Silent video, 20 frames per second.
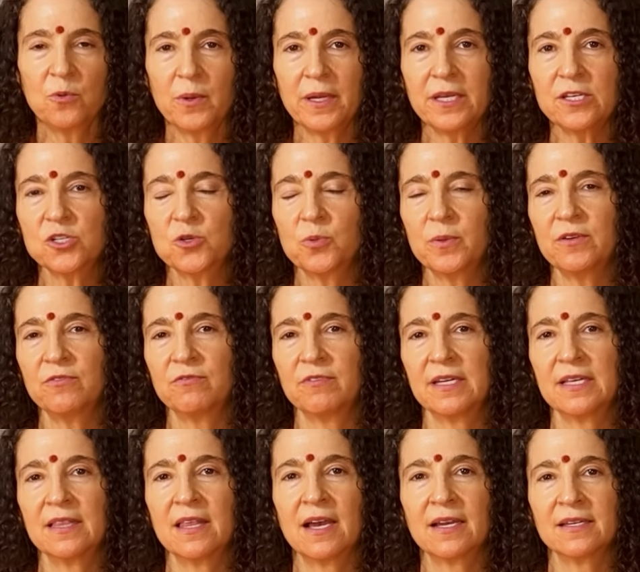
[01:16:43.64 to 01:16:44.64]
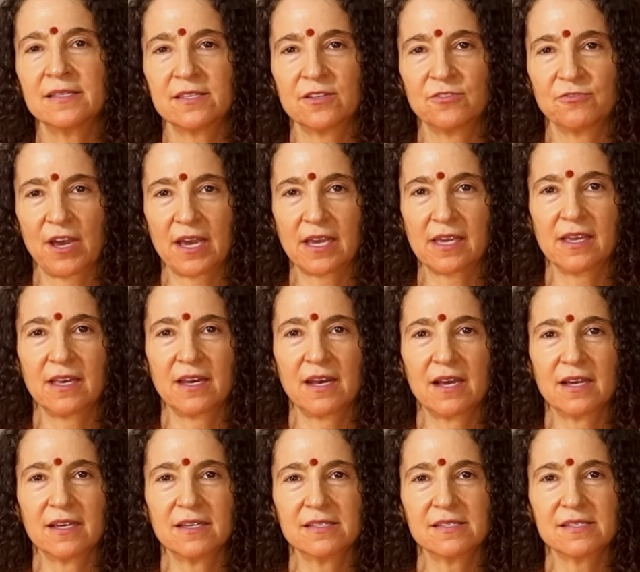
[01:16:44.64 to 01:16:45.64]
which we realize and
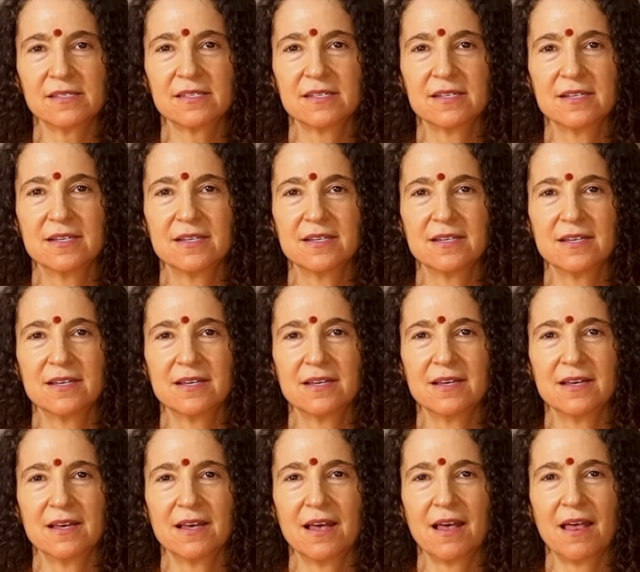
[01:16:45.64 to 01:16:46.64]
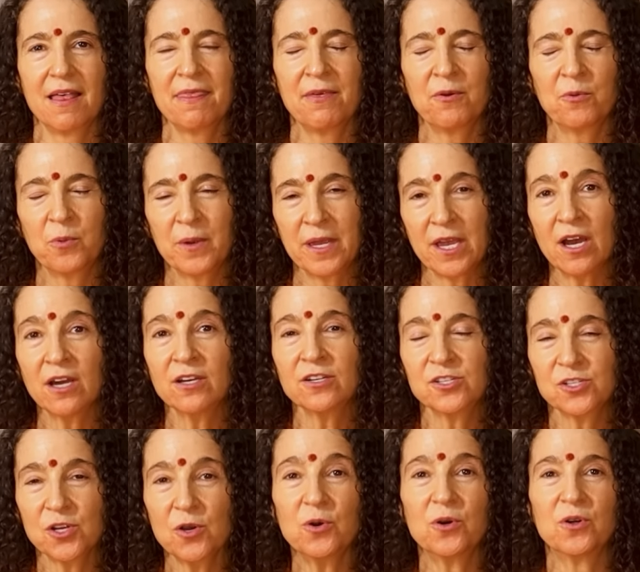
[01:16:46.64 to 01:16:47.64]
recognize that we are
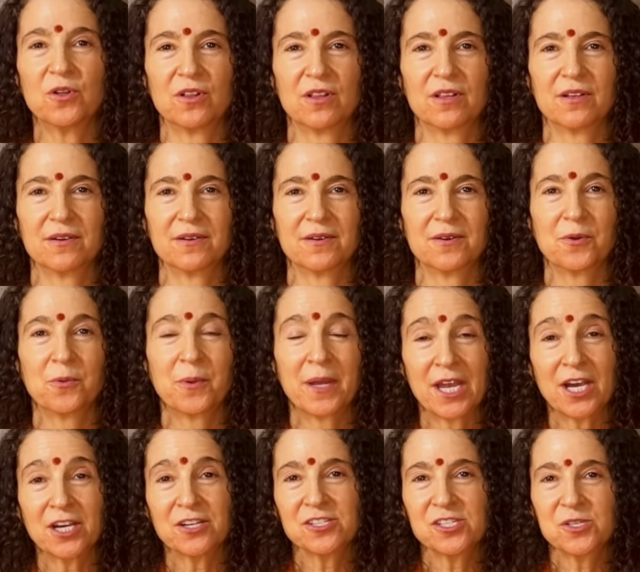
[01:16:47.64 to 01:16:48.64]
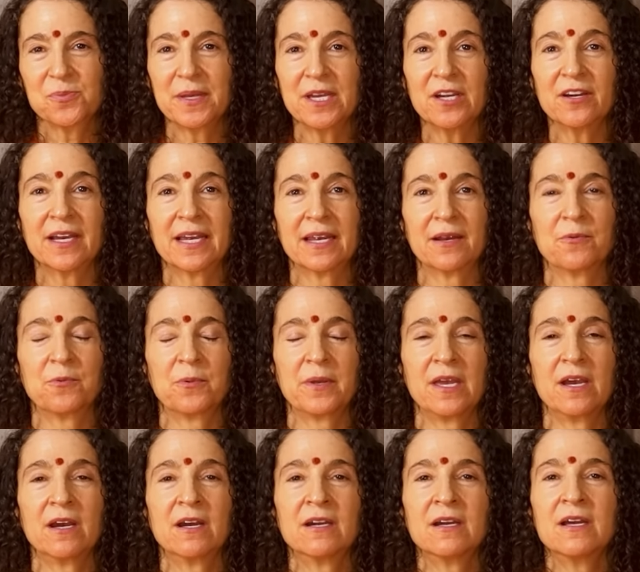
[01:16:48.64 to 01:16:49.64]
soul, we are spirit,
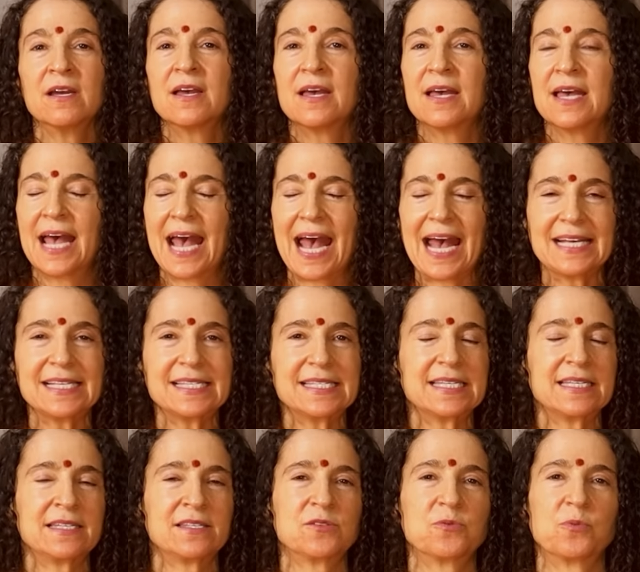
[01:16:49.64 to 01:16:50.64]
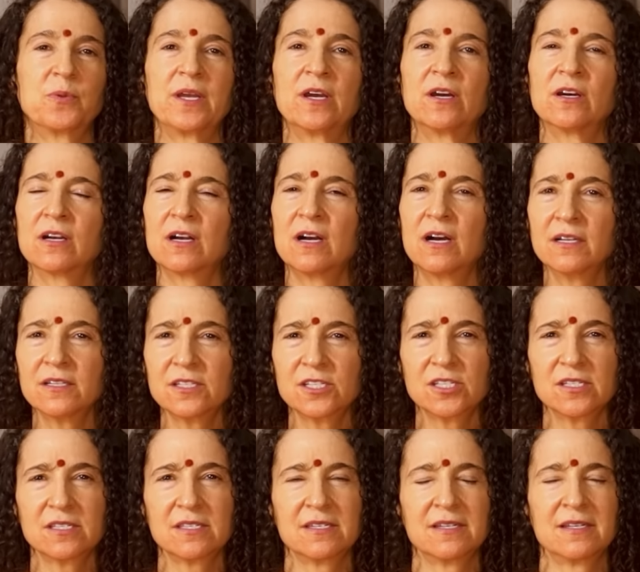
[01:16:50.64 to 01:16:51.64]
we are essence, we are
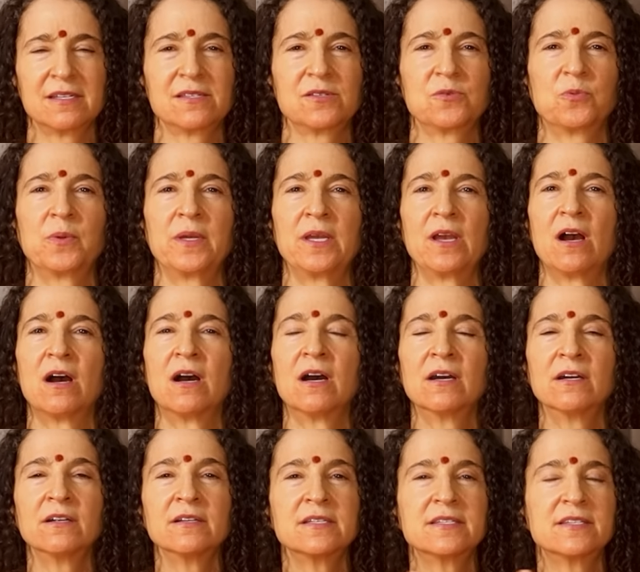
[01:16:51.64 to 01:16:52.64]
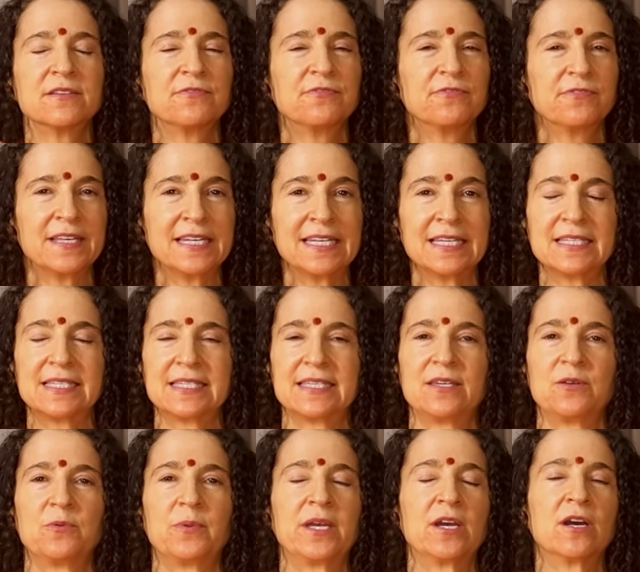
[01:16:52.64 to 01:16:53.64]
consciousness, we are
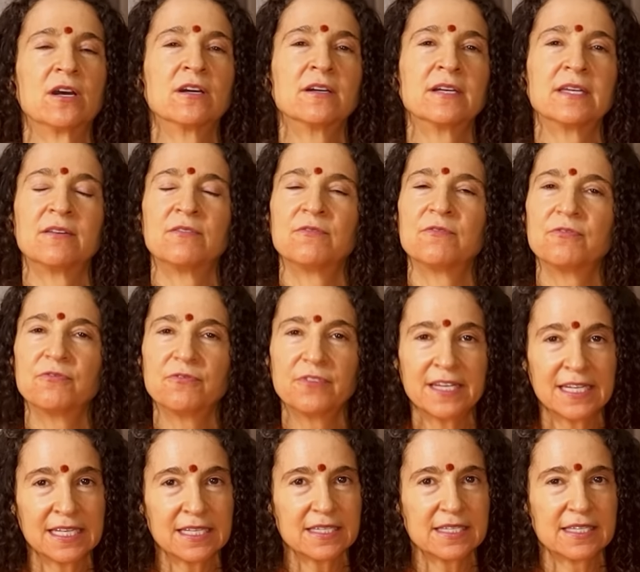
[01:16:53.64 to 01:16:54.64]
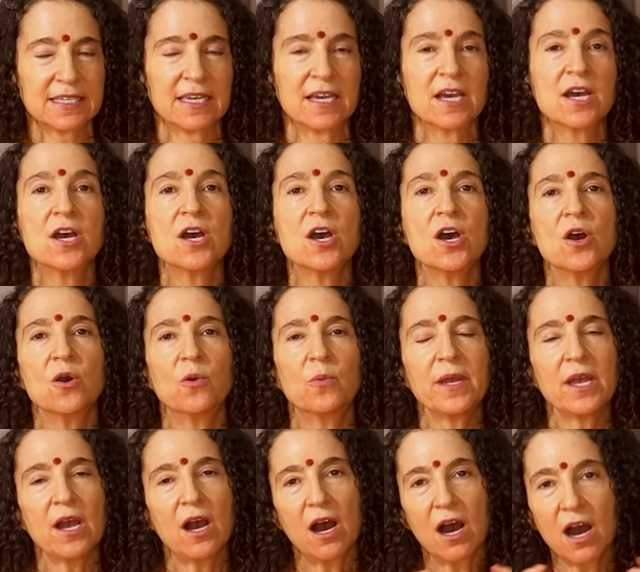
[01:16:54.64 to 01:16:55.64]
divinity, we are infinity,
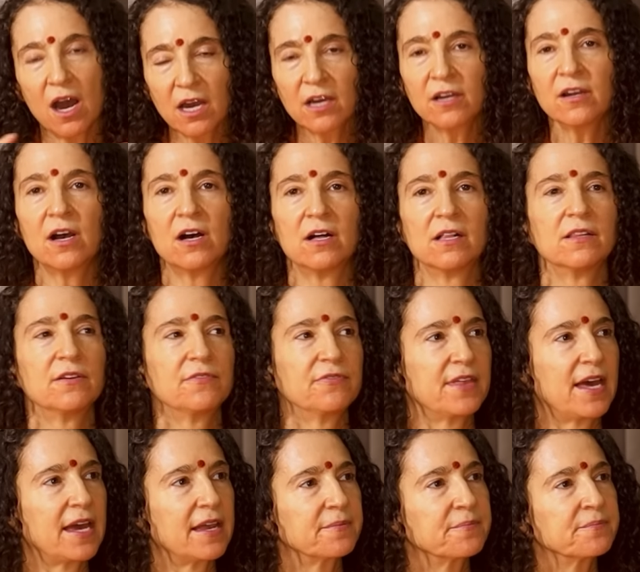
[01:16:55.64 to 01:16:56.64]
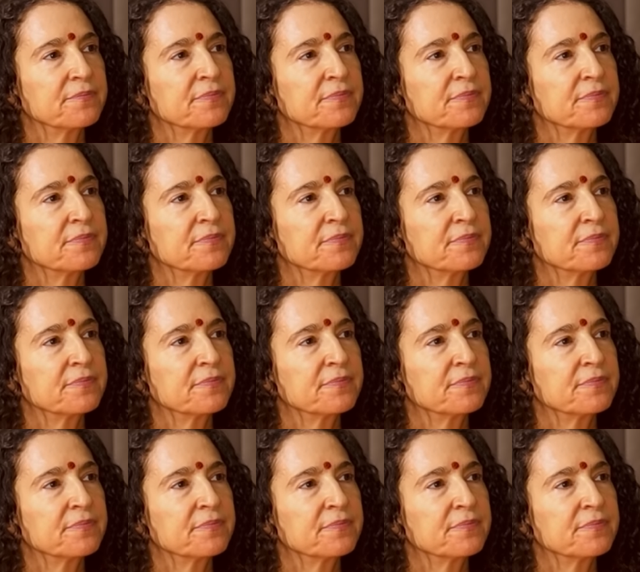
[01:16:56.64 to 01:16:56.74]
we are all of that.